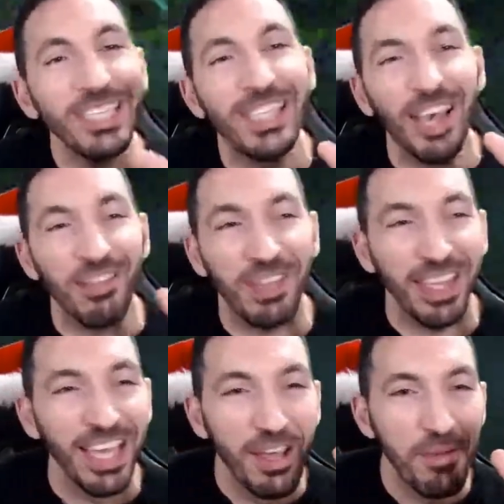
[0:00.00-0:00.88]
see
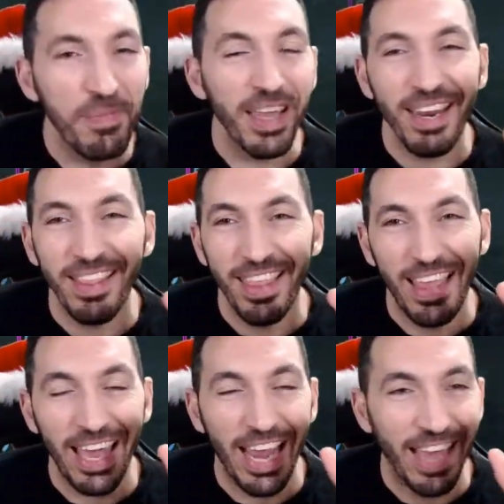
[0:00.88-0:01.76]
something bigger than
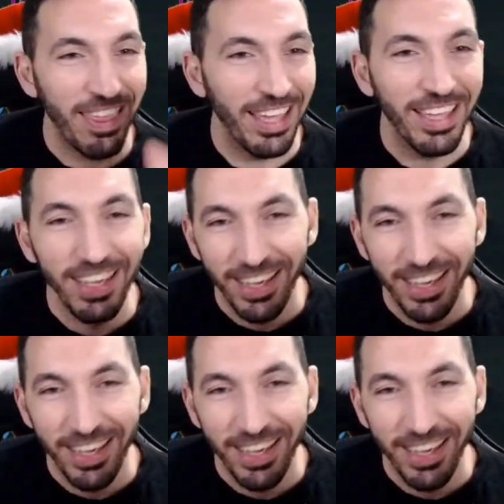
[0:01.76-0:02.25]
that. I think,